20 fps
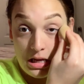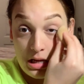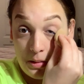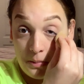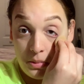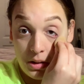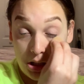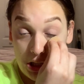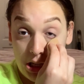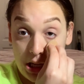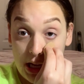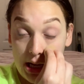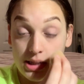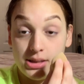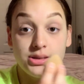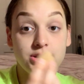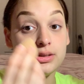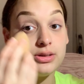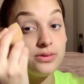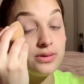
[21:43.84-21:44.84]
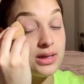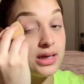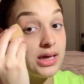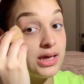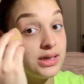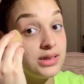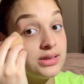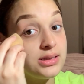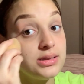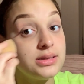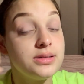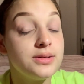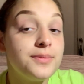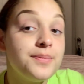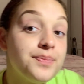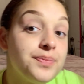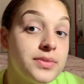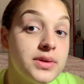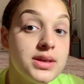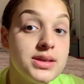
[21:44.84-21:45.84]
But yeah, I just do this.
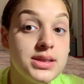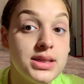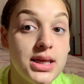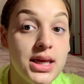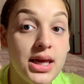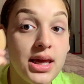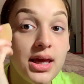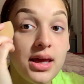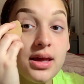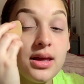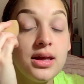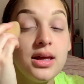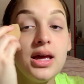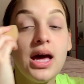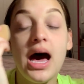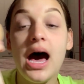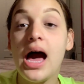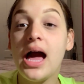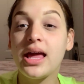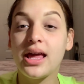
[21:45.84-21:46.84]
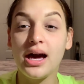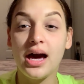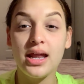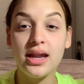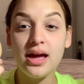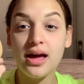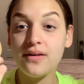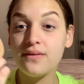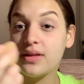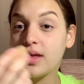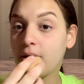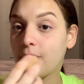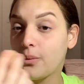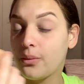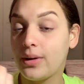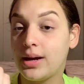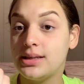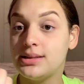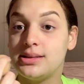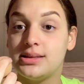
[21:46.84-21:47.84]
See, I kind of have like
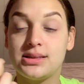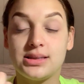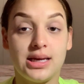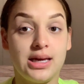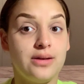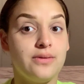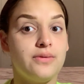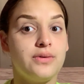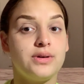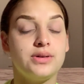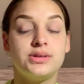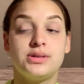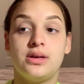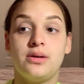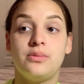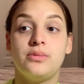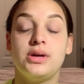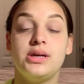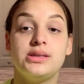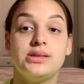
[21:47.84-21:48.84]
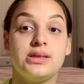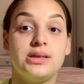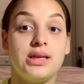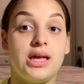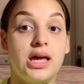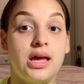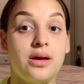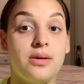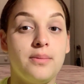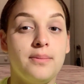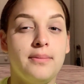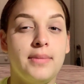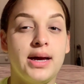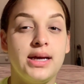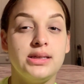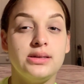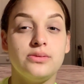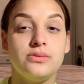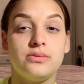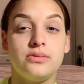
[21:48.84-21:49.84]
red skin for some reason, like
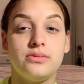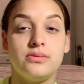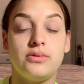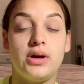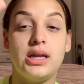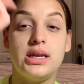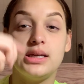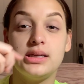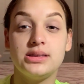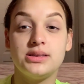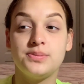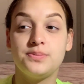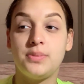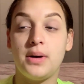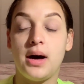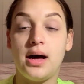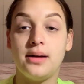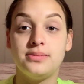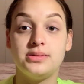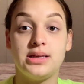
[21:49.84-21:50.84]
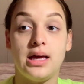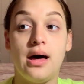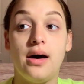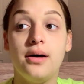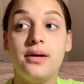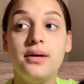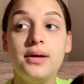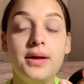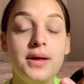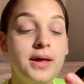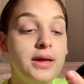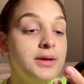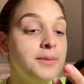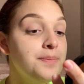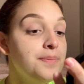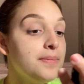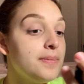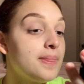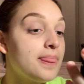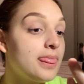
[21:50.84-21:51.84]
my redness pops out,
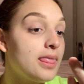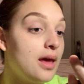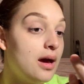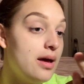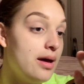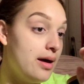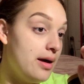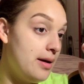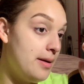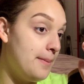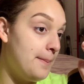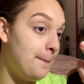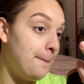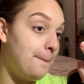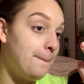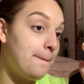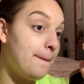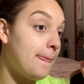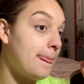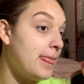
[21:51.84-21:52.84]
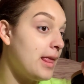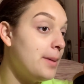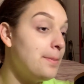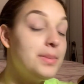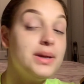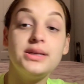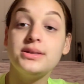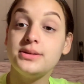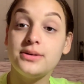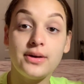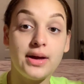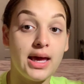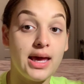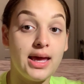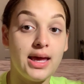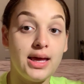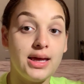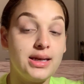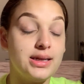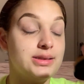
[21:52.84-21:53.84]
but it's
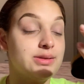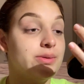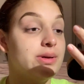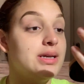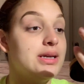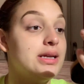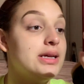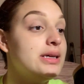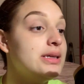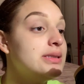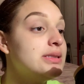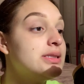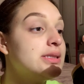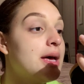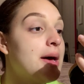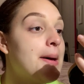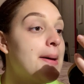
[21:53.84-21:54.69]
okay, it is what it is.